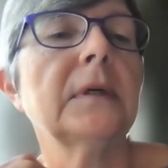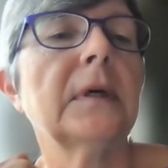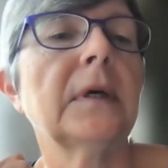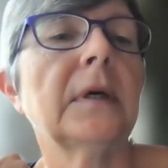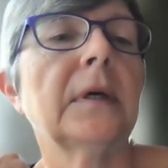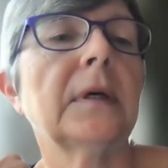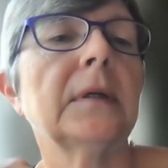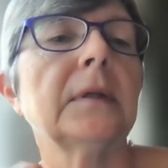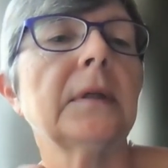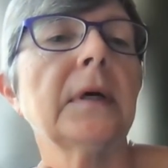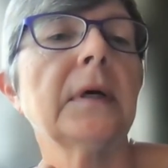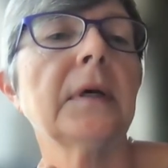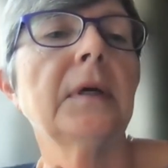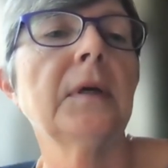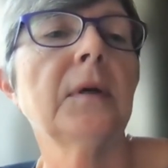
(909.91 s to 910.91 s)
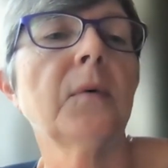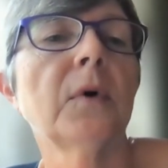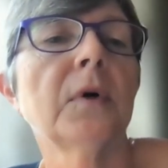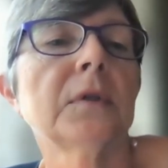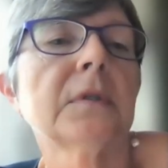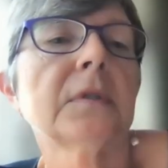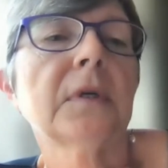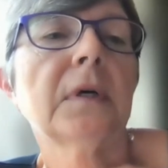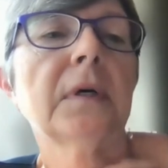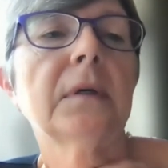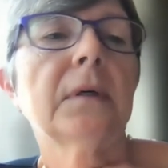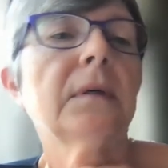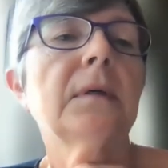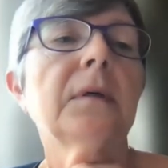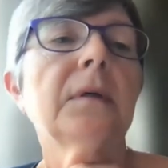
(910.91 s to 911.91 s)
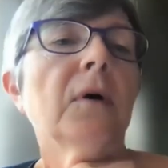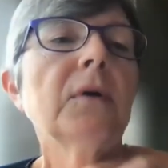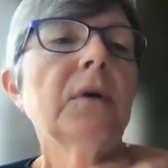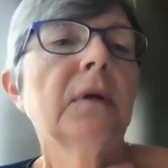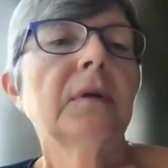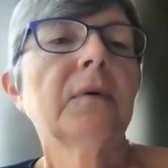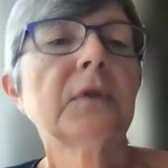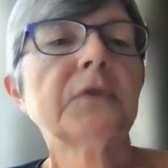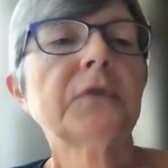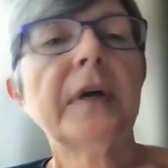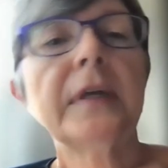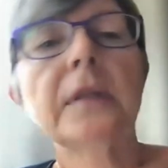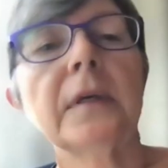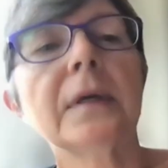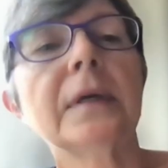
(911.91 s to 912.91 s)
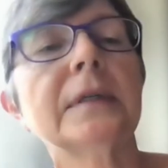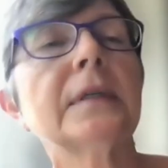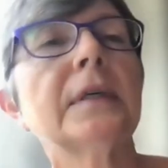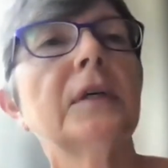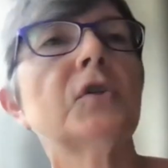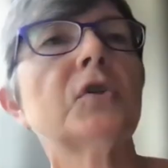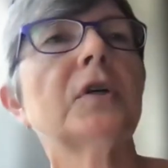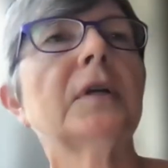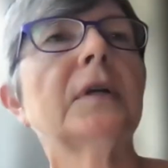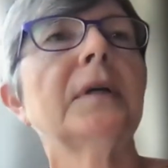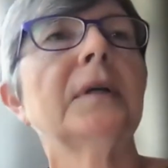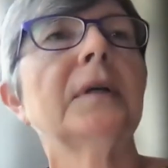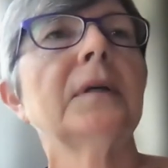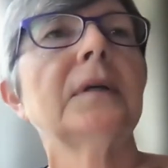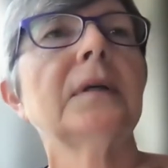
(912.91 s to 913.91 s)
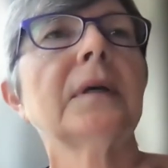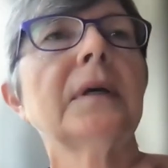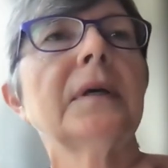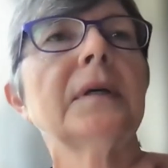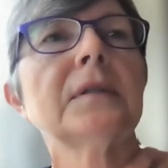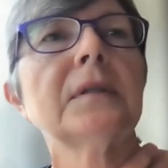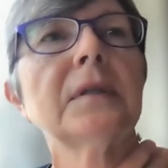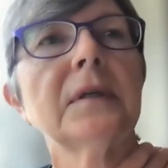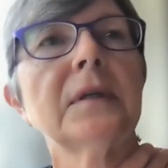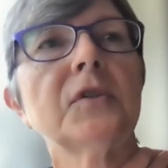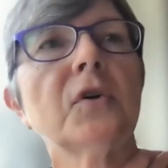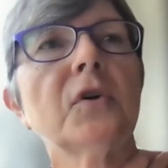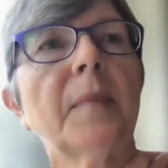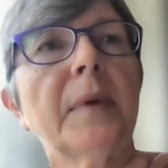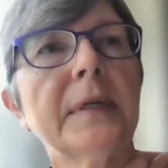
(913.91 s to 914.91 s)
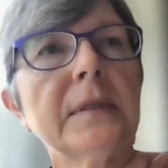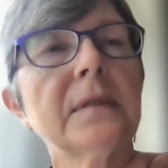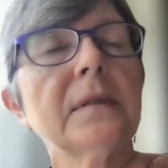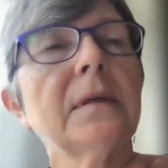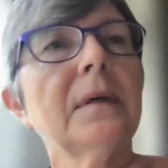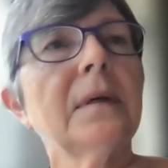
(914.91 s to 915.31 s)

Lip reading: and he was, you know, he was fighting essentially against the Germans.